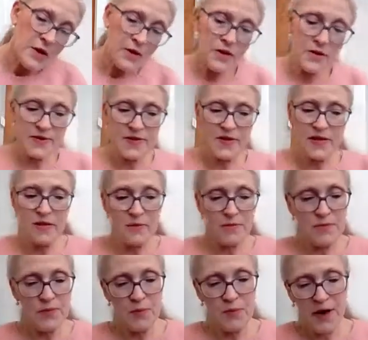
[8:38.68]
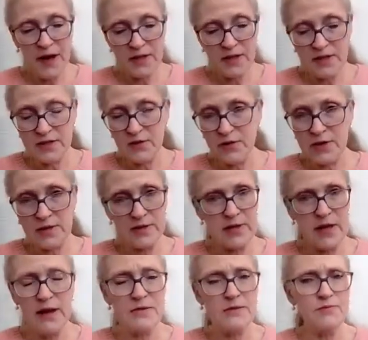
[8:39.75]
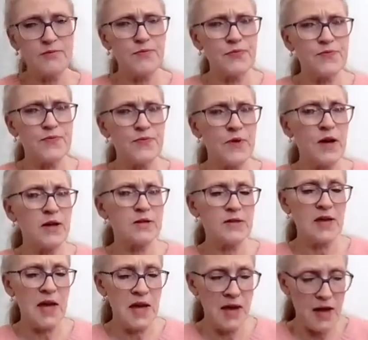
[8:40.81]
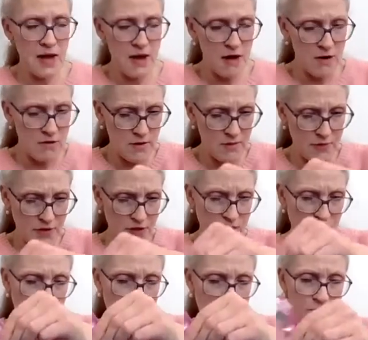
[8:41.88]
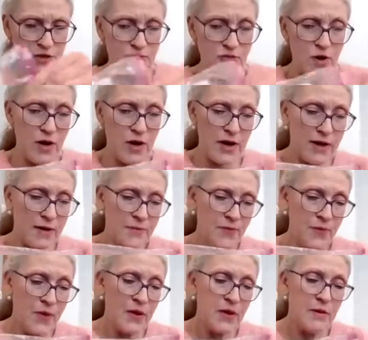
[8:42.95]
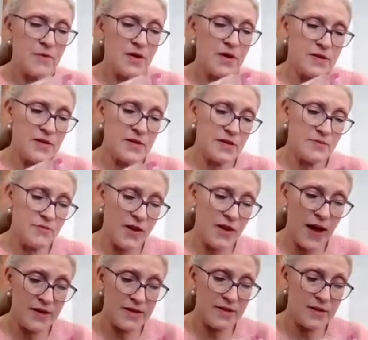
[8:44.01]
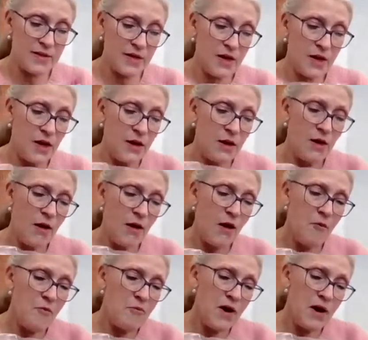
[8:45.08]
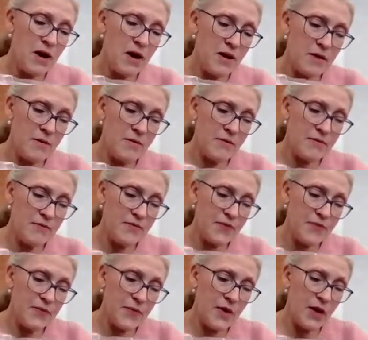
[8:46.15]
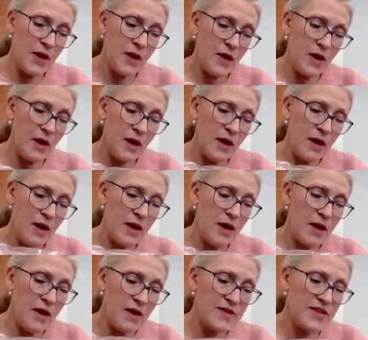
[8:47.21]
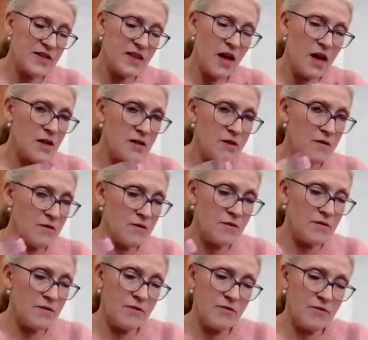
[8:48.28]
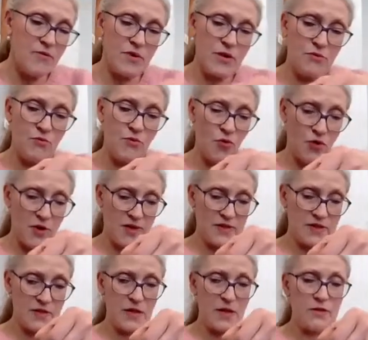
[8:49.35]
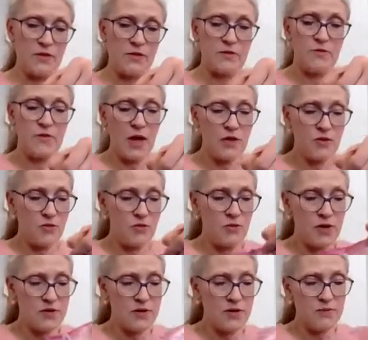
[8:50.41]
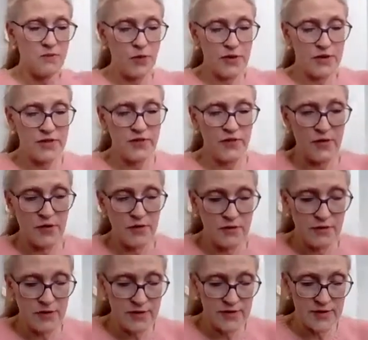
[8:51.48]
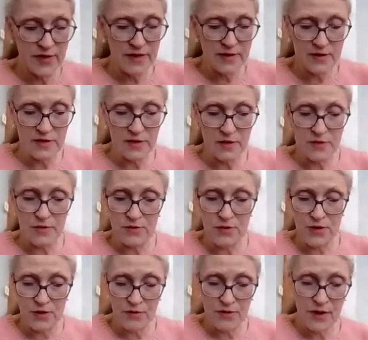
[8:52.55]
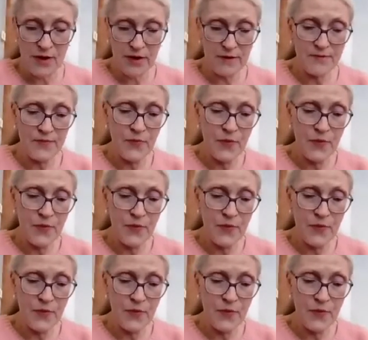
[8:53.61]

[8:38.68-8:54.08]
You'll see the potting soil is not terribly dry because it's in plastic, but it's not really moist either. And you want it moist for your little seeds to do their thing.